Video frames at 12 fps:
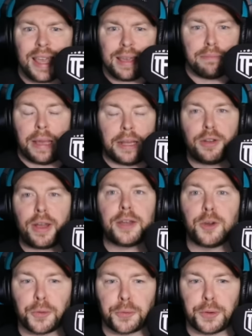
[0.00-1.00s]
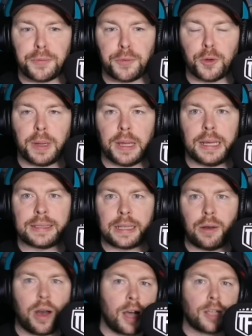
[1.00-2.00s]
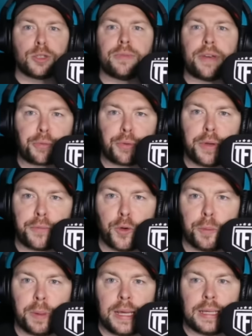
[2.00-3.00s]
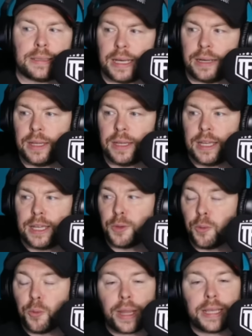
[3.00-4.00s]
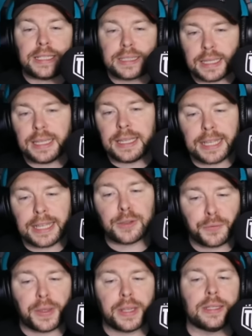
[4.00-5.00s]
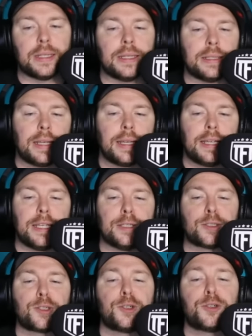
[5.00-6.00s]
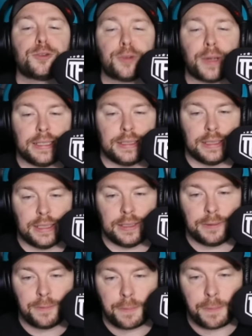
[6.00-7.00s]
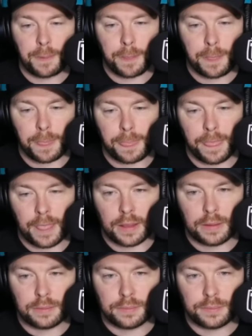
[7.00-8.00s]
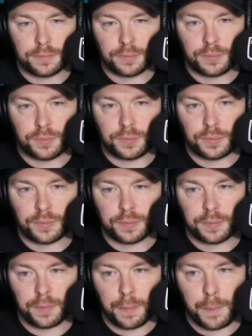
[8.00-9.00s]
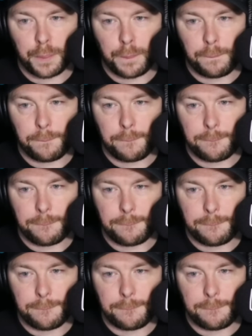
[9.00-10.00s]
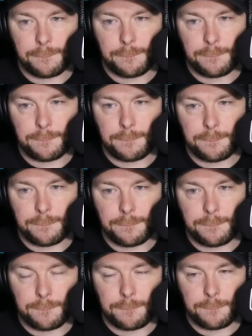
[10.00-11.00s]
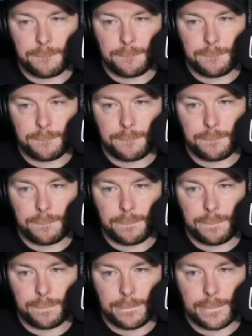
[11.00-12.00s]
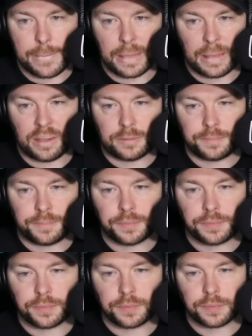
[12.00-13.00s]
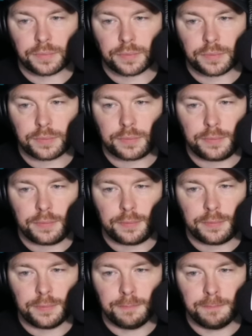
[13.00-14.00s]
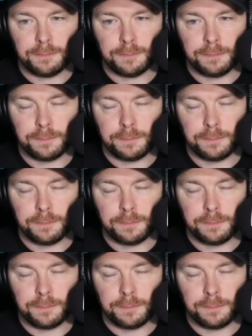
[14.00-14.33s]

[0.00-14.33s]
Man United have got three or four players out. Arsenal have had three or four players out. The way City get defended is crazy. You know, it's it's a great win, and it's his, his sporting team over the last two years, three years has evolved and become a really